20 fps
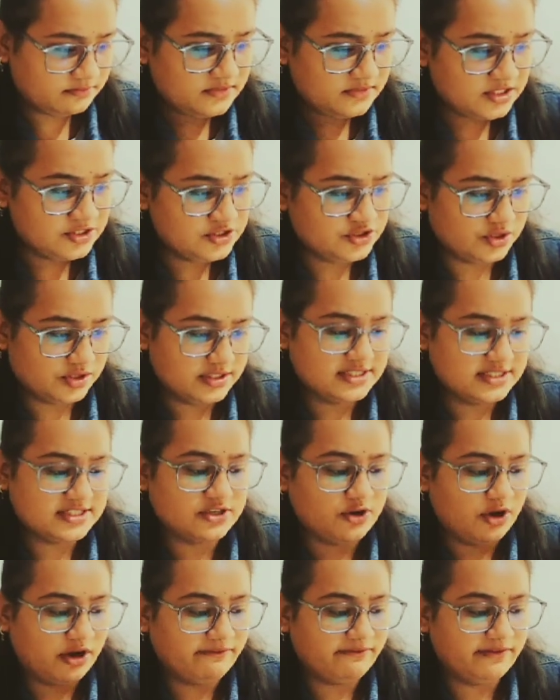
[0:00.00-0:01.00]
So this
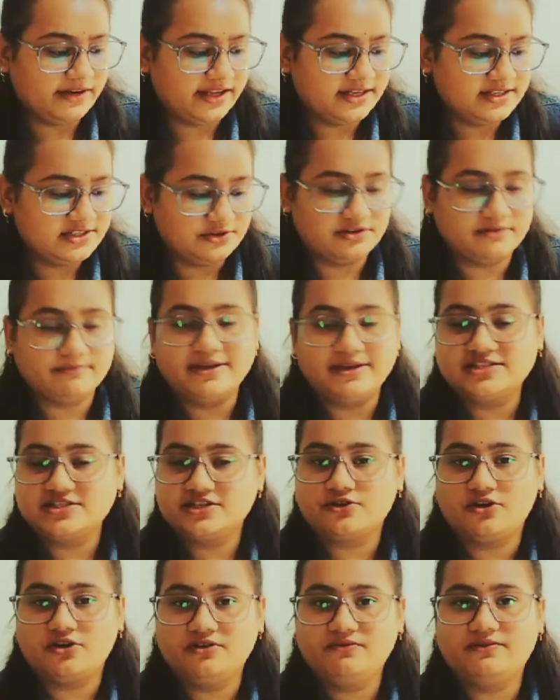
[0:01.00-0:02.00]
conflict or major
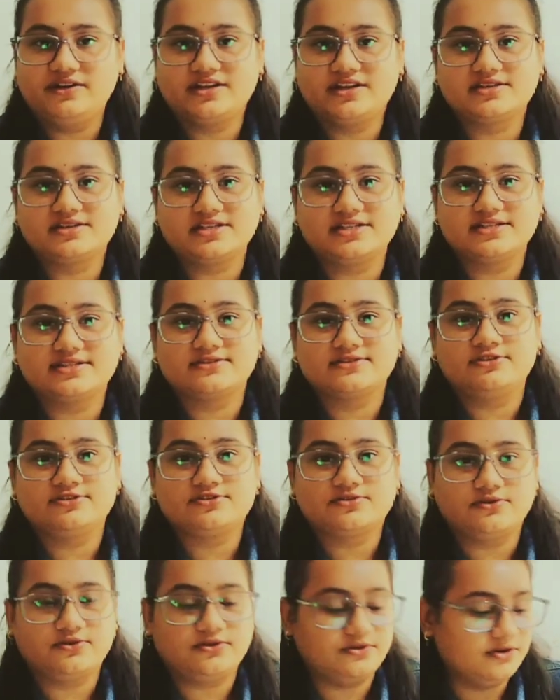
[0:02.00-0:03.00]
conflict is
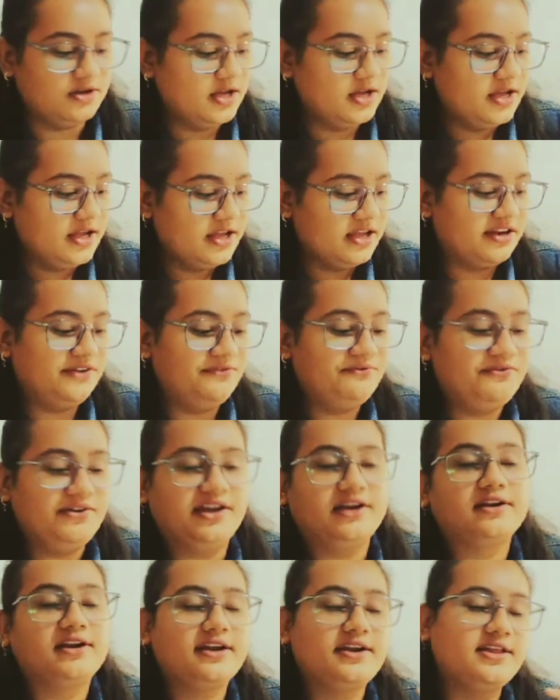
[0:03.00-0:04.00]
also
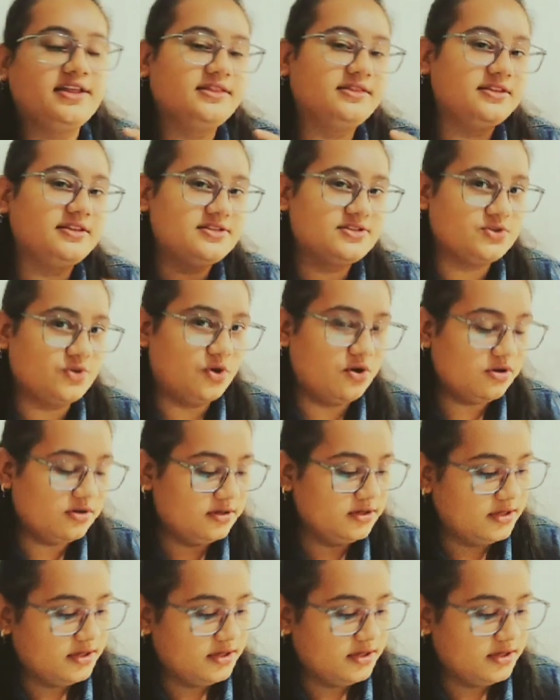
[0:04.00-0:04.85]
reflected in this song.